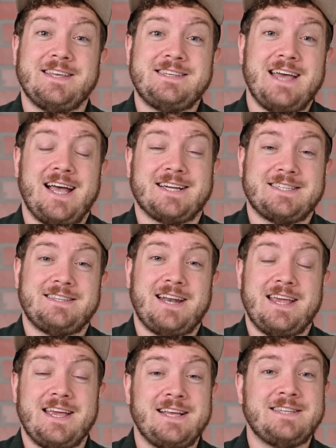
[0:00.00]
the text
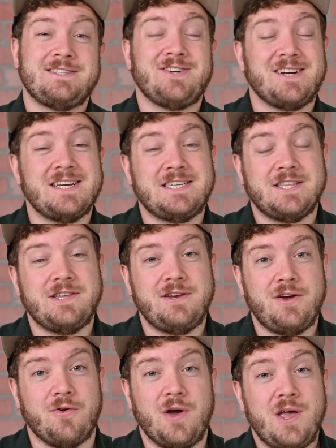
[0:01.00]
that I inserted into the
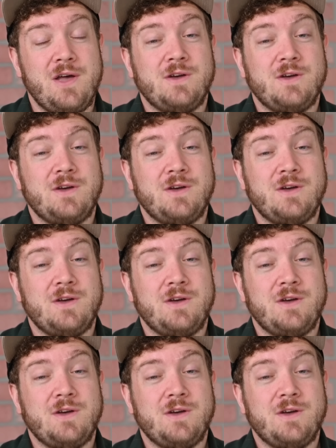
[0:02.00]
note.